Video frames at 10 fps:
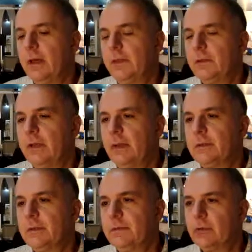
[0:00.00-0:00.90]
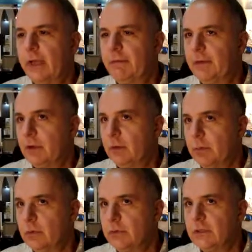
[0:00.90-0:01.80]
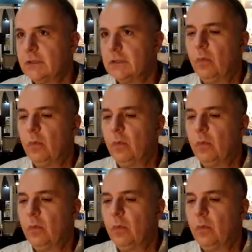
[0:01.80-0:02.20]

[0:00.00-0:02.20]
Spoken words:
other types of graphic approaches.